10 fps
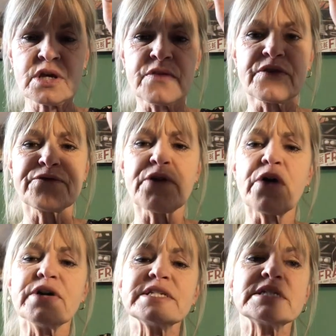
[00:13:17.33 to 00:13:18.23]
the
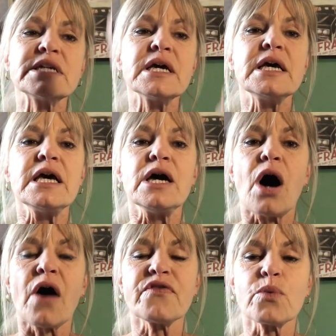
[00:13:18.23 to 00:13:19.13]
forest
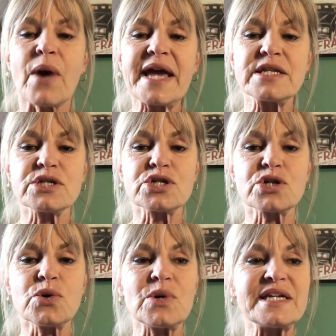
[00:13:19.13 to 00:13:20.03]
on the way to
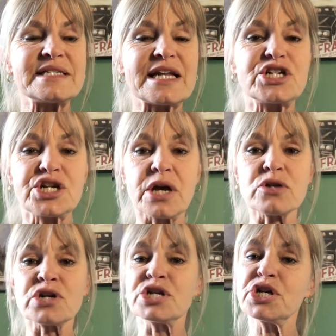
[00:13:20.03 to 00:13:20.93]
school, he said,
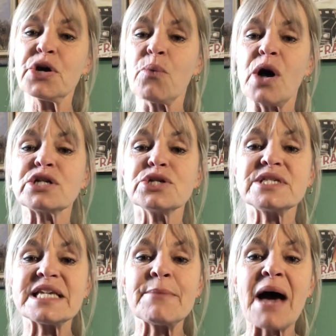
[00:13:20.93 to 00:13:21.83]
children, do you want to
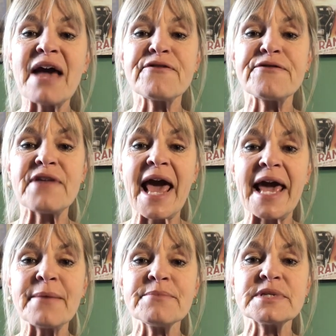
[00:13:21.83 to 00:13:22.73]
see my
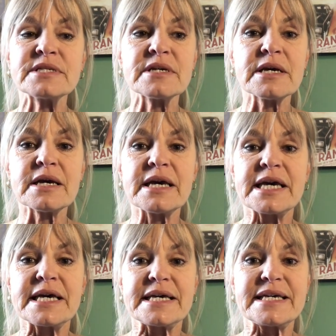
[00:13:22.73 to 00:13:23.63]
flames?
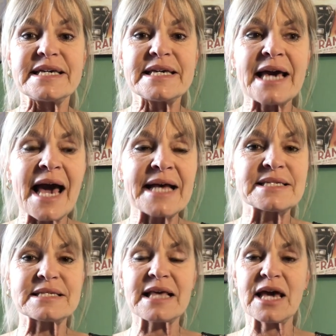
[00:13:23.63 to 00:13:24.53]

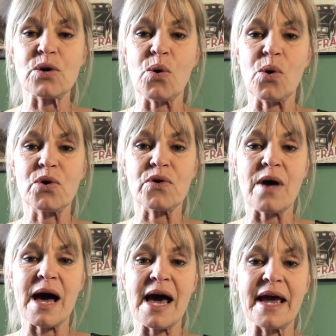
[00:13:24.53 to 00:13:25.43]
Yes, they all
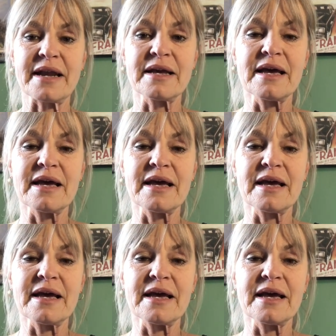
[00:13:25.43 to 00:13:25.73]
cried.